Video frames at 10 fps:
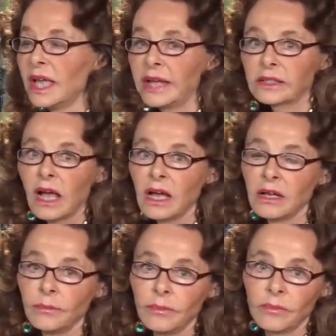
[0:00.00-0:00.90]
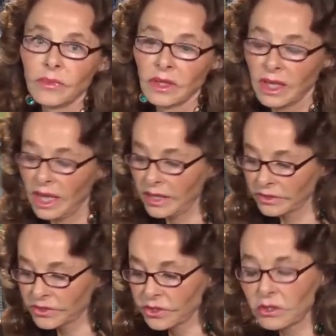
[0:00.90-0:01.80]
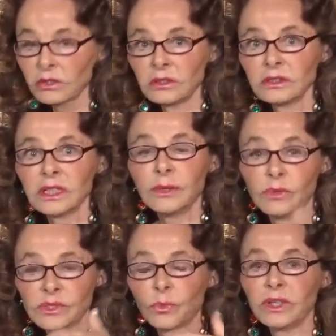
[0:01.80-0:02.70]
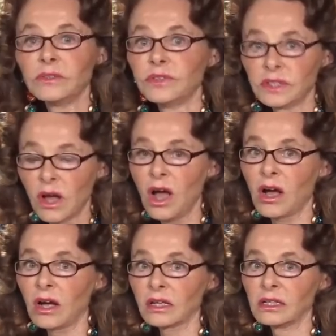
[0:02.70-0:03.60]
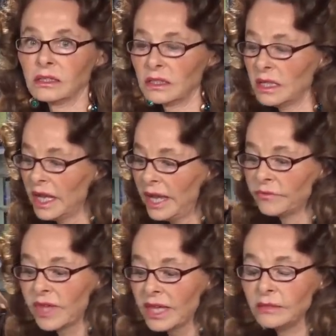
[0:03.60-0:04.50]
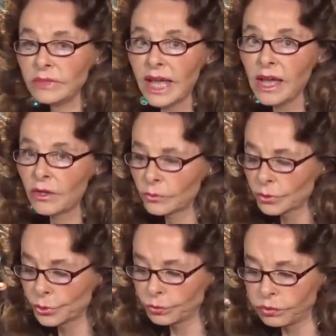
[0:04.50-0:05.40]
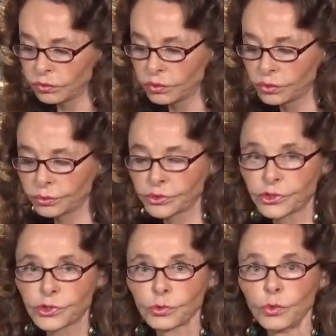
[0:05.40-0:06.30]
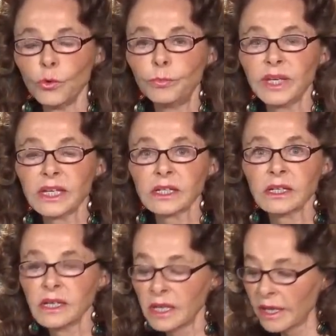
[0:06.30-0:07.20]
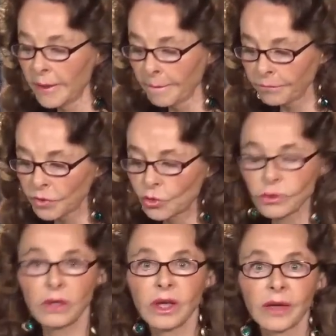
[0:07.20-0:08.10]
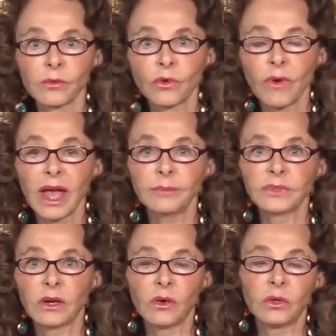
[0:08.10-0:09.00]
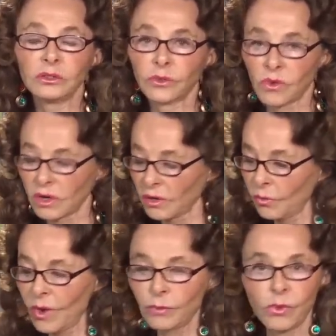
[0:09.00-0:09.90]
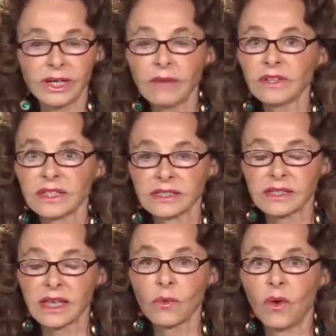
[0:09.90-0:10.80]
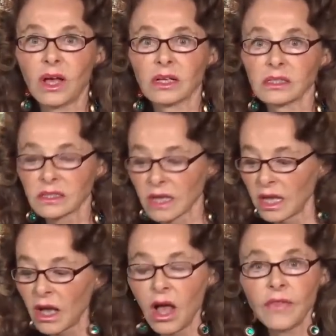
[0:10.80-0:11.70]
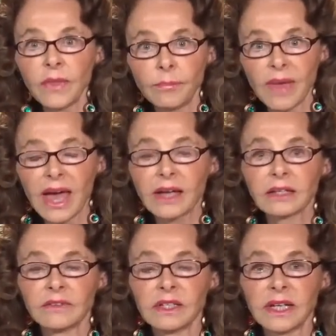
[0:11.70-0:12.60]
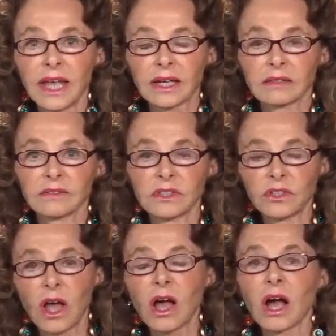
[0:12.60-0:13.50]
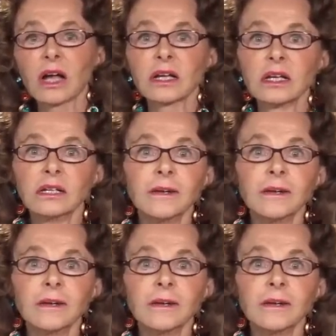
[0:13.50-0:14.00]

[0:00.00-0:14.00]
had come and circled. he was with the dog and came down swooping, uh, grabbed a hold or what, whatever this thing was on the back of the neck of the dog.